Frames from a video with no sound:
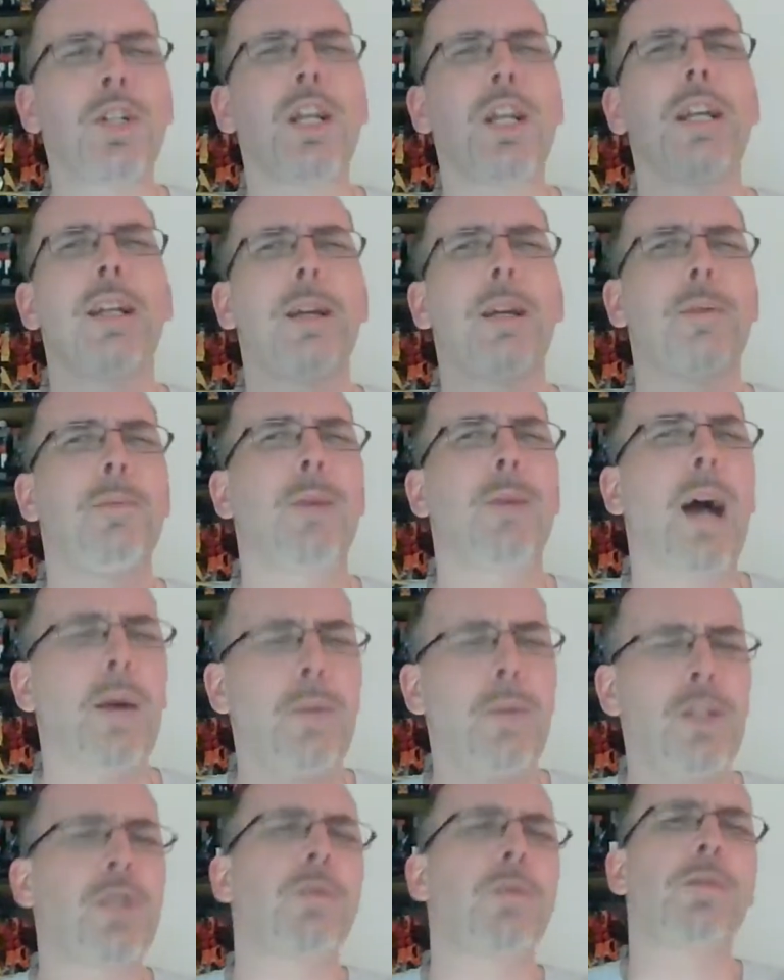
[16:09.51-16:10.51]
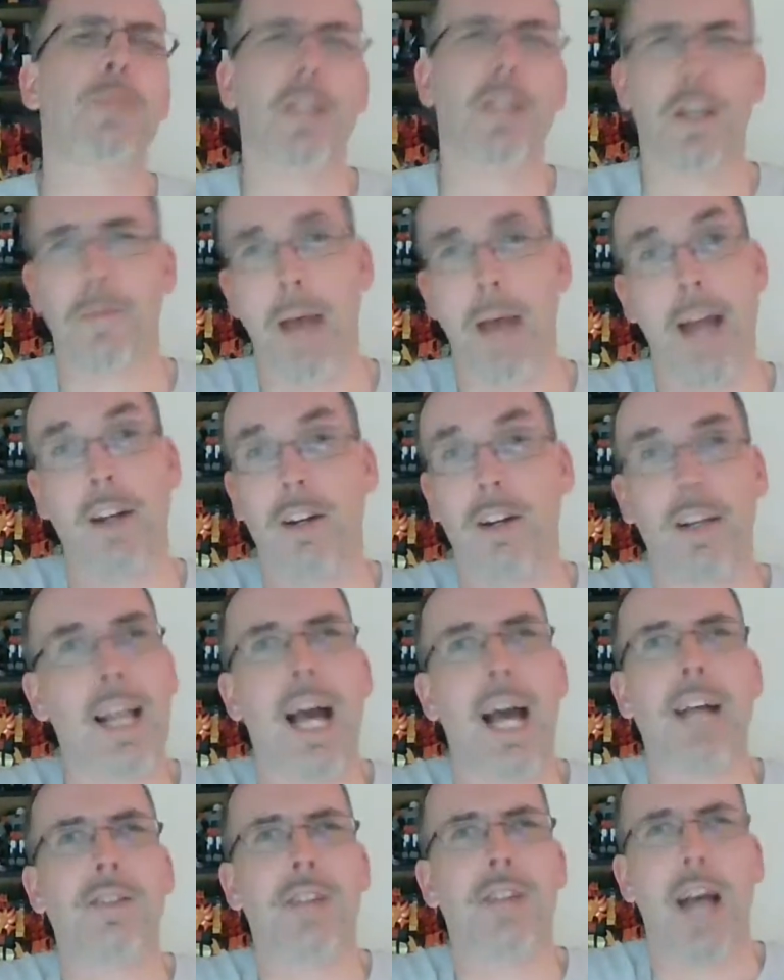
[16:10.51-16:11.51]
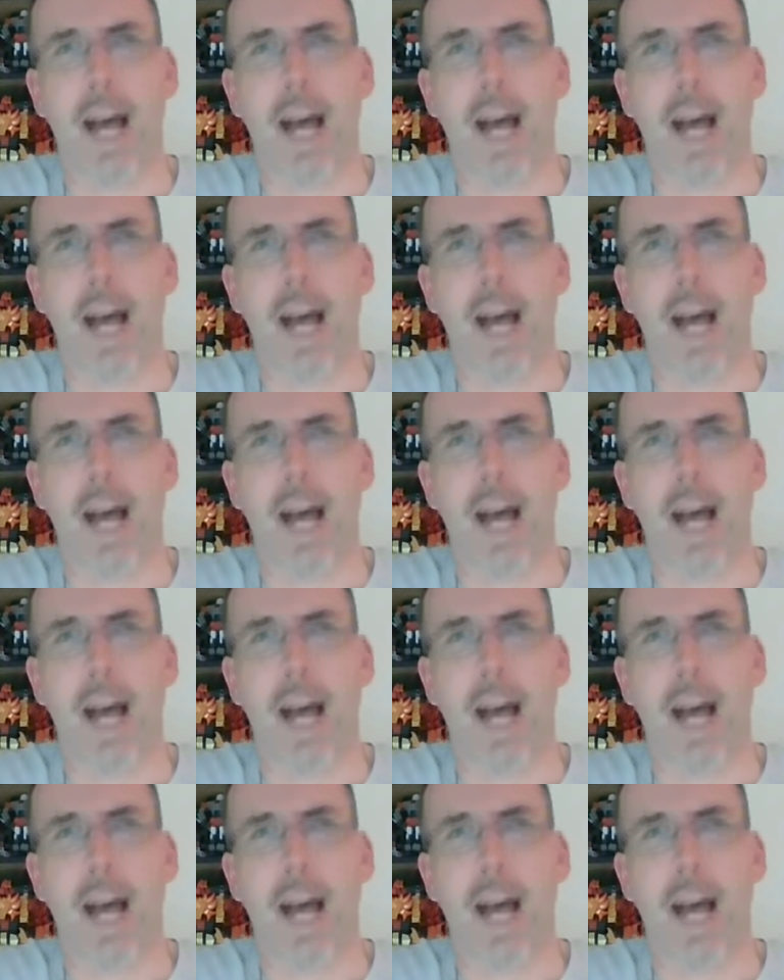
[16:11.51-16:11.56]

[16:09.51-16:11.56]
that it, I wish he was with Commander class.